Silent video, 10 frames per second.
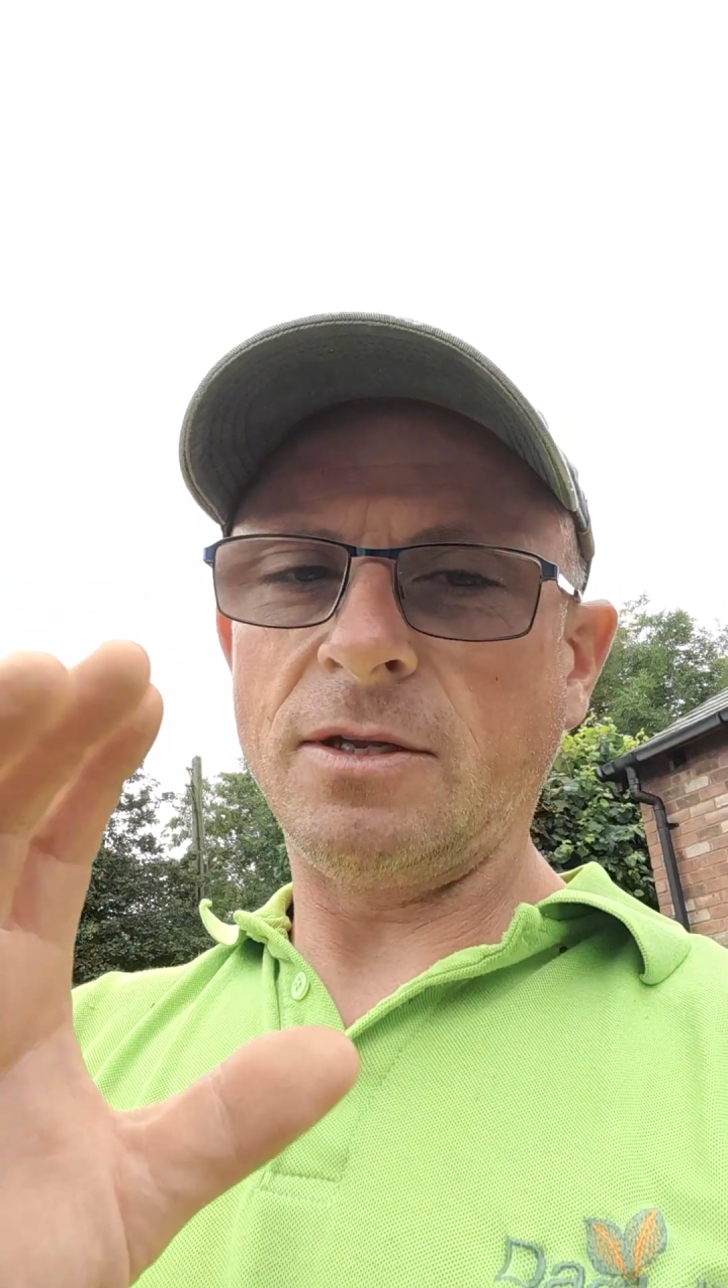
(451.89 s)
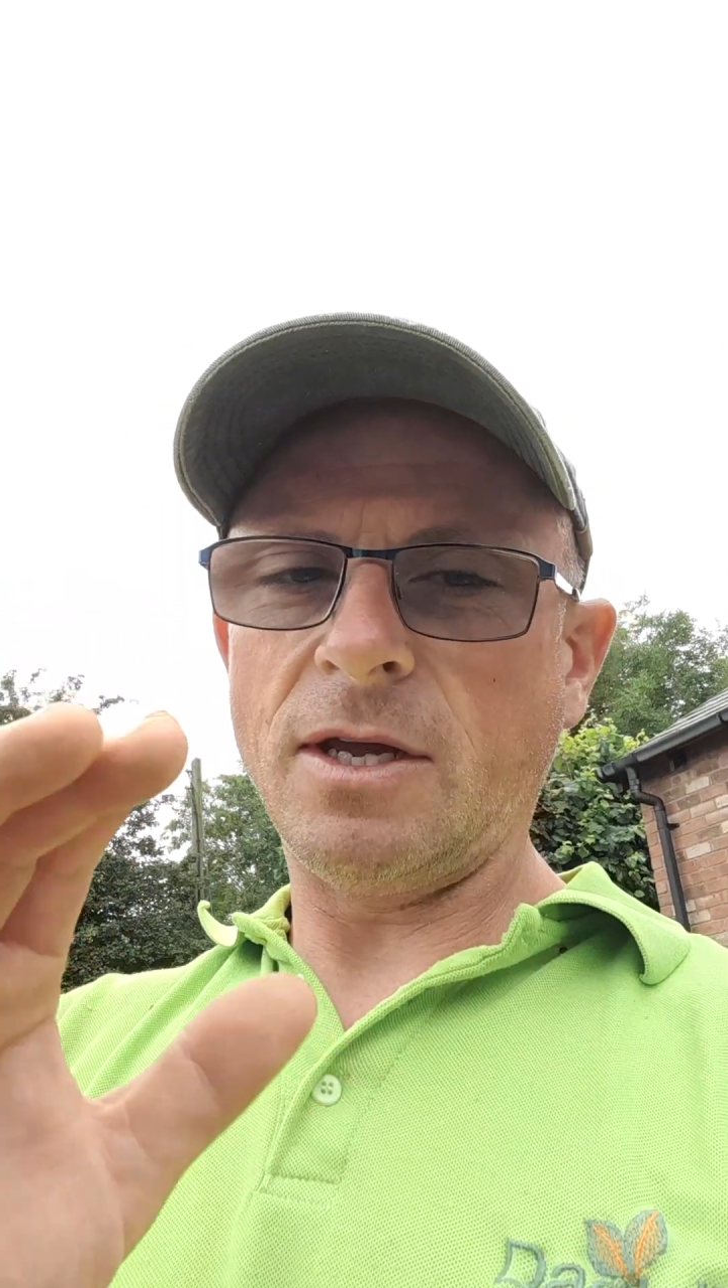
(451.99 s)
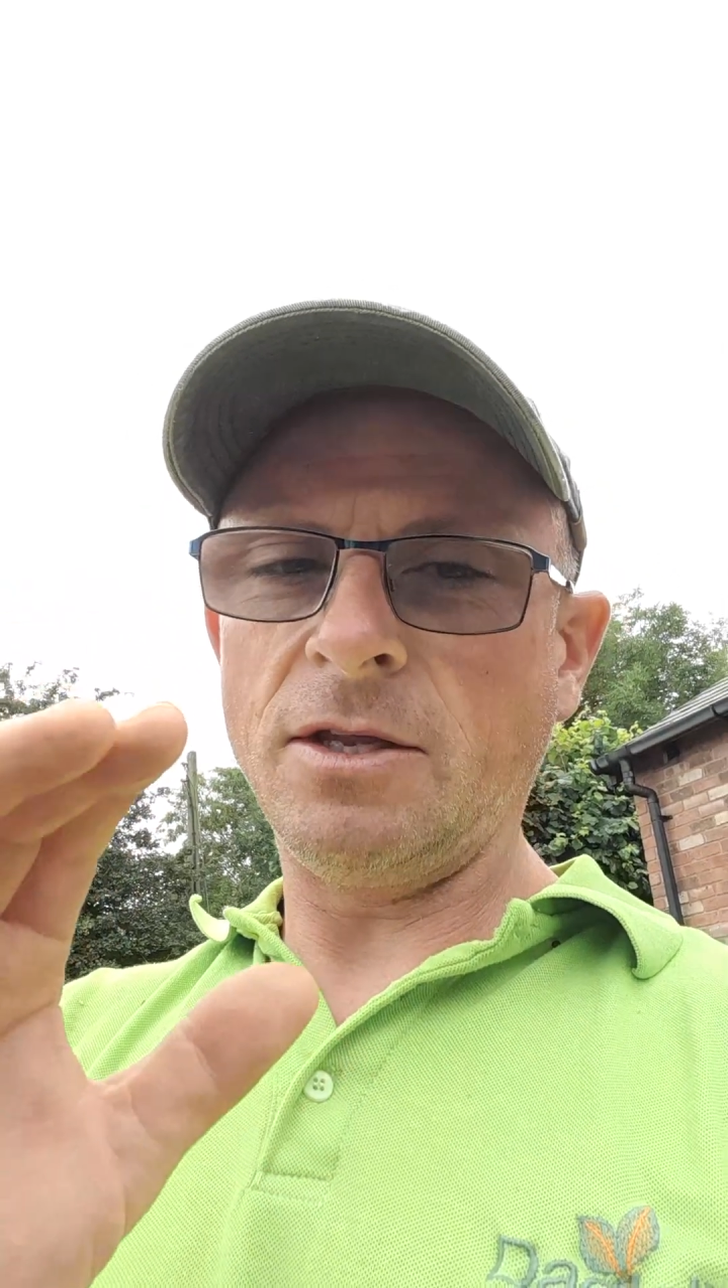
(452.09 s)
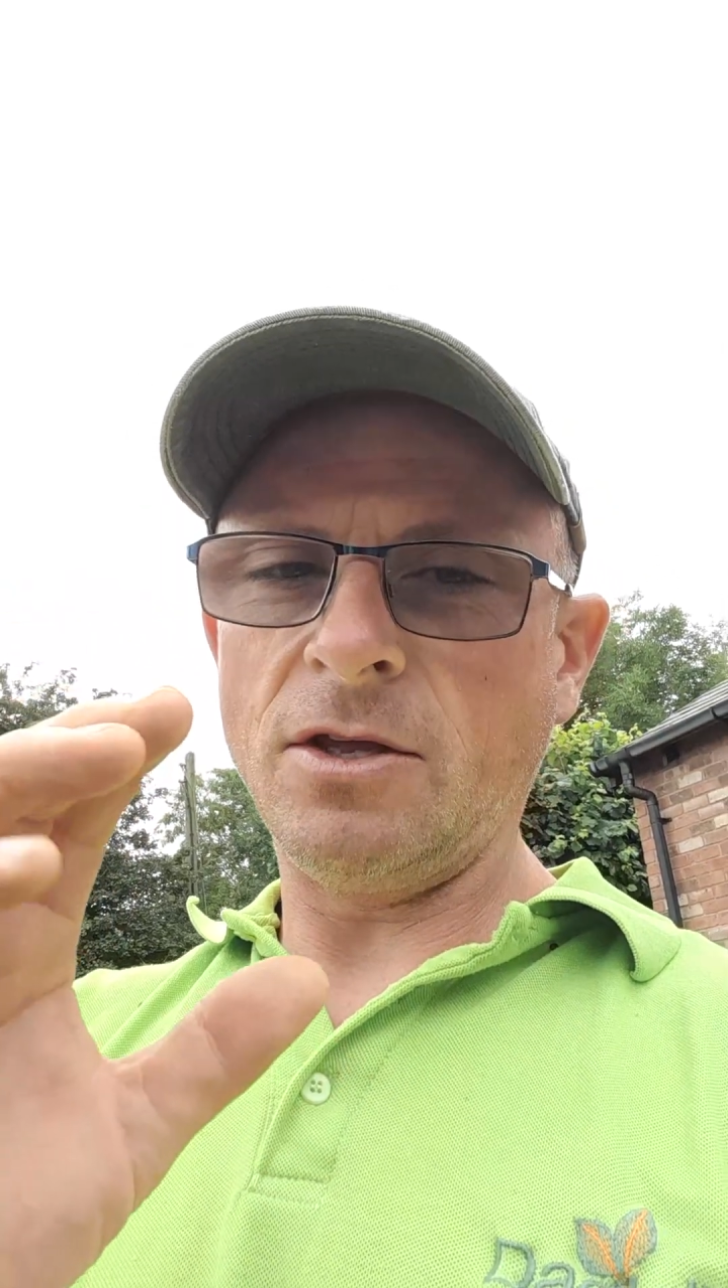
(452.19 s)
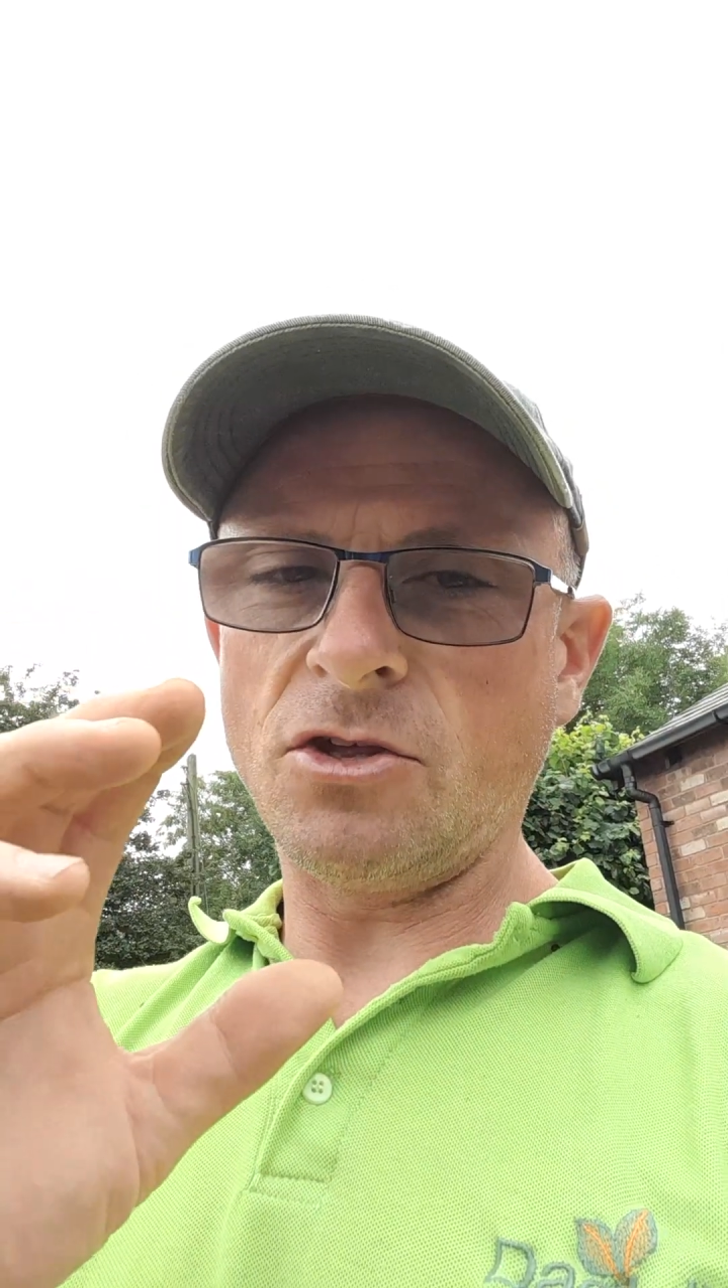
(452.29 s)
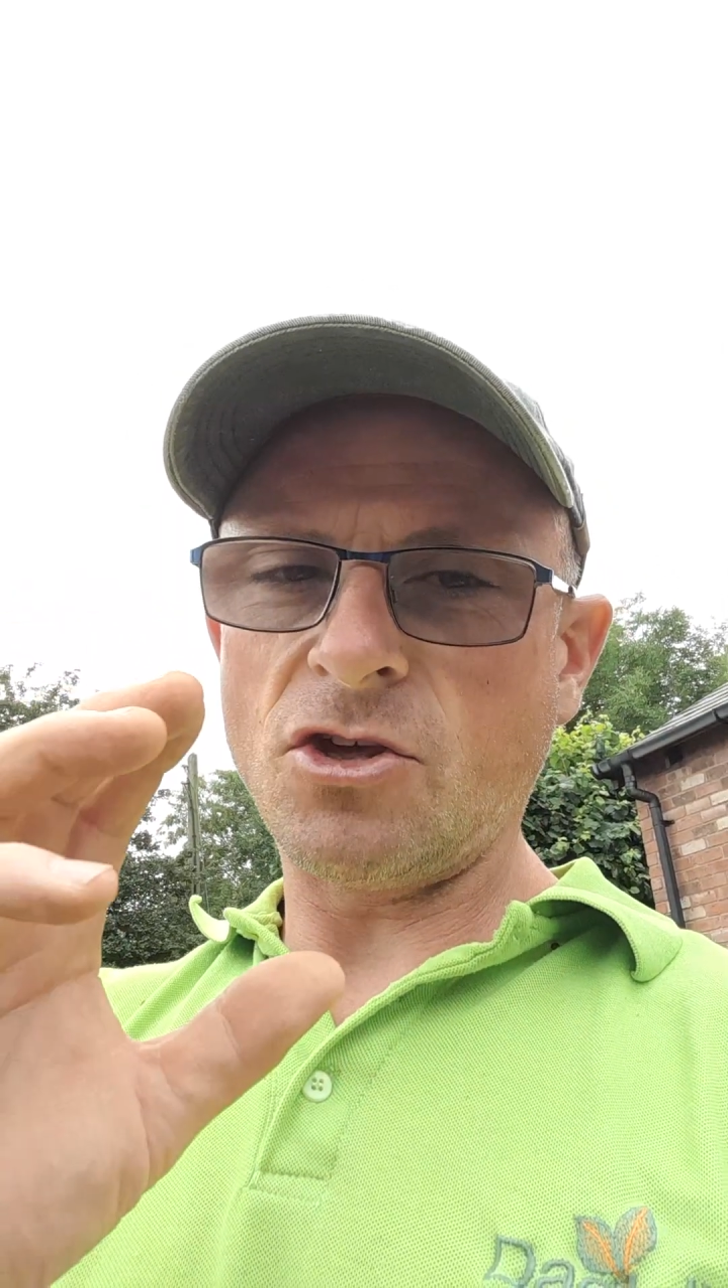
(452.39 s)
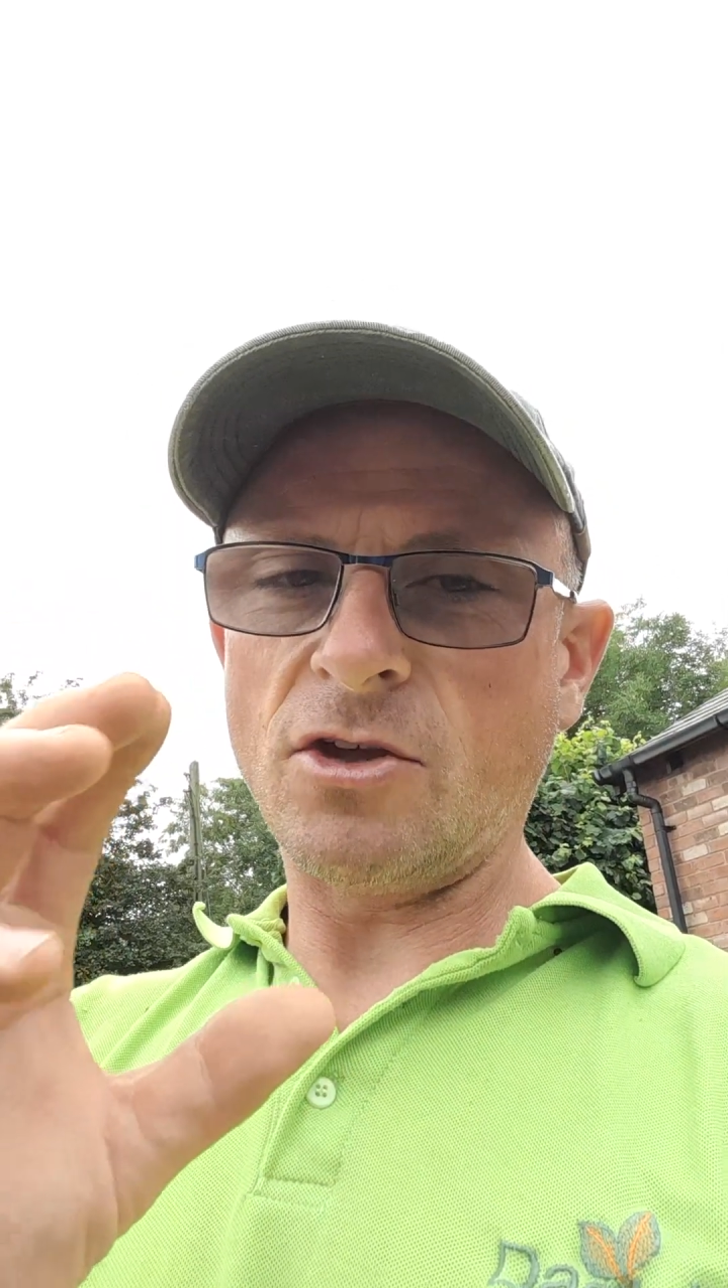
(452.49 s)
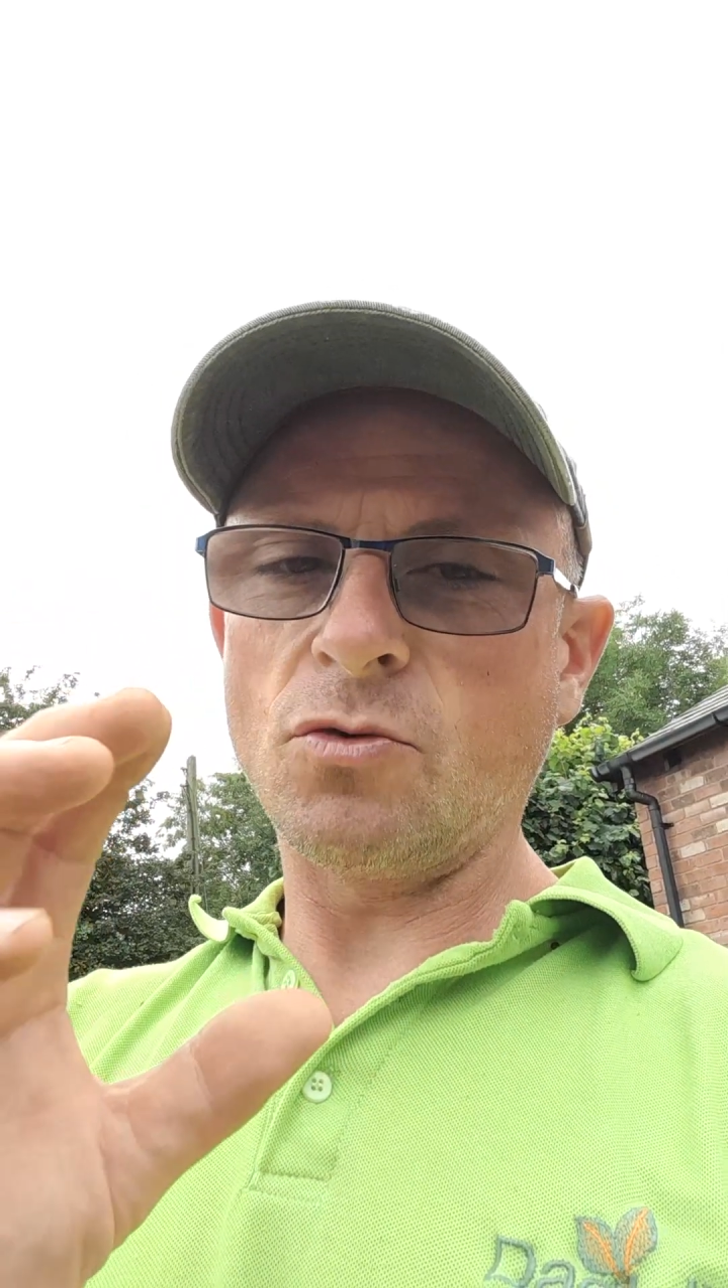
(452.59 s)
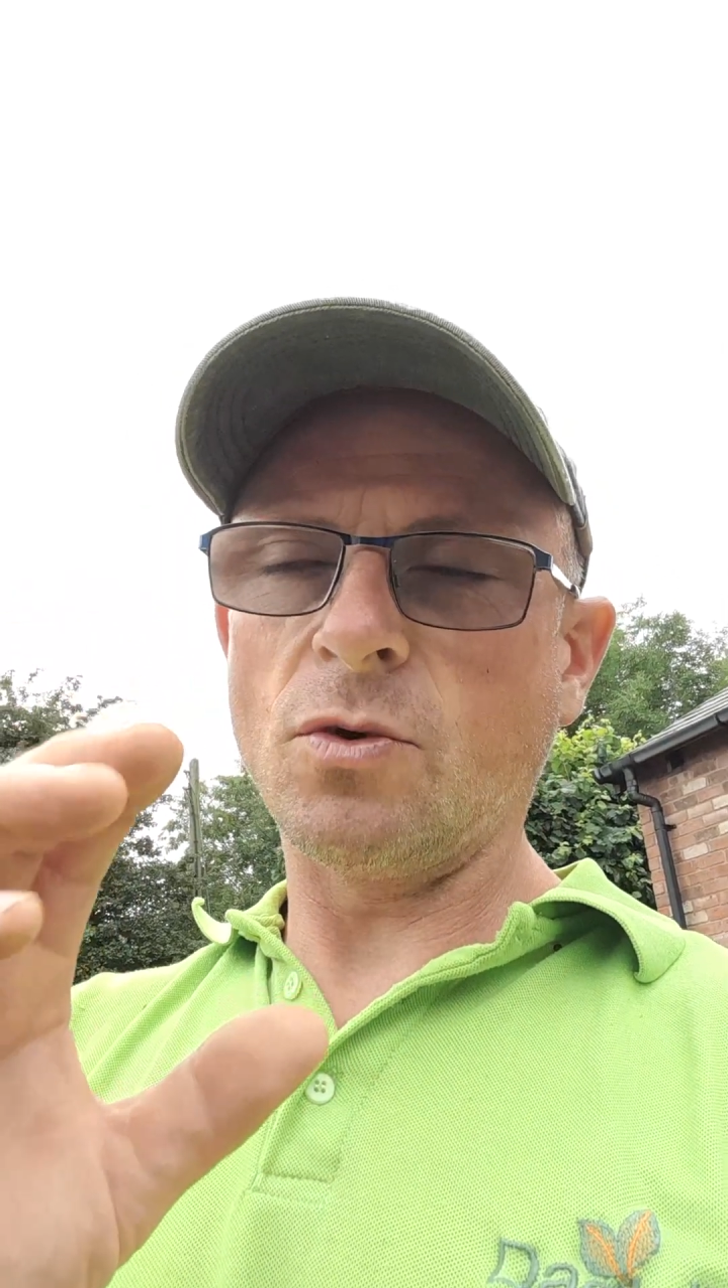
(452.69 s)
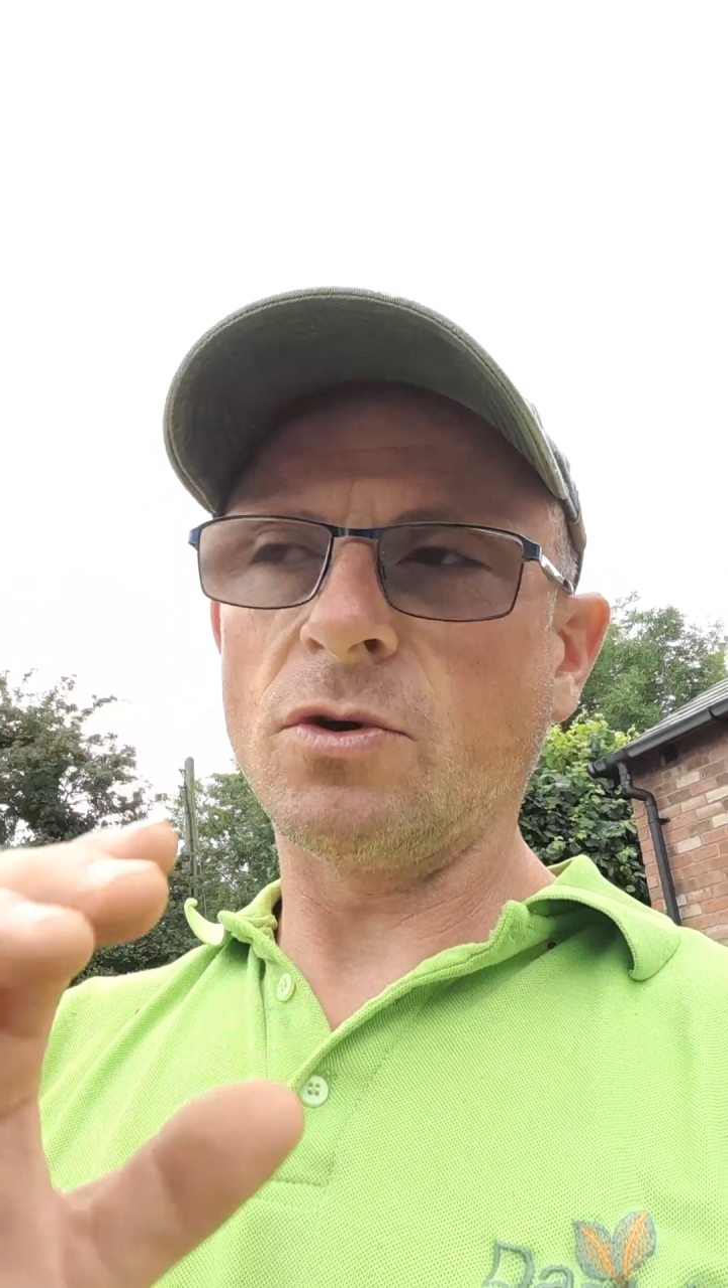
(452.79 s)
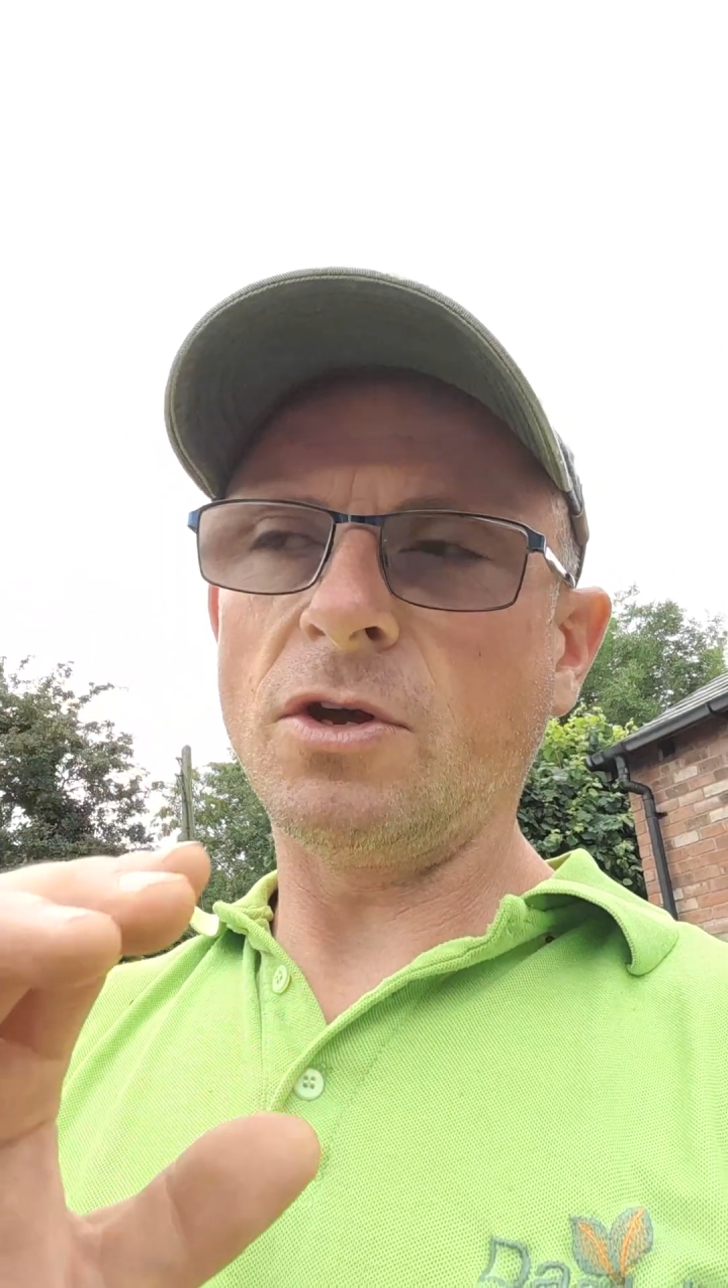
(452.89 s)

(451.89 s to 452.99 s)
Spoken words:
your schedule.